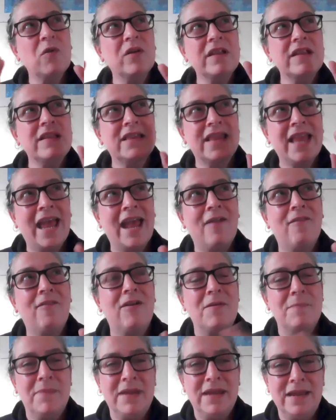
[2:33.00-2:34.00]
what does
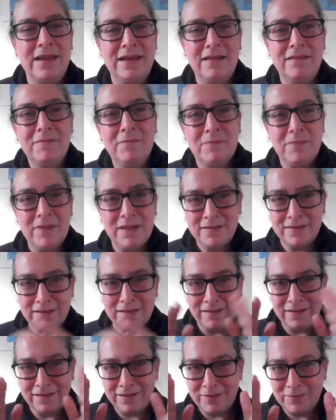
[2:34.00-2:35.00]
terra mean,
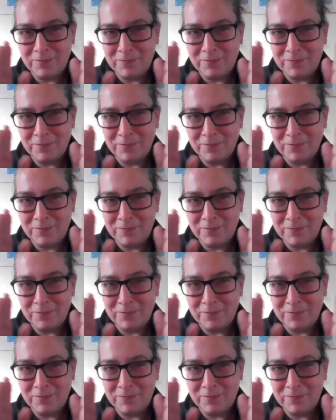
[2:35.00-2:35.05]
Mister?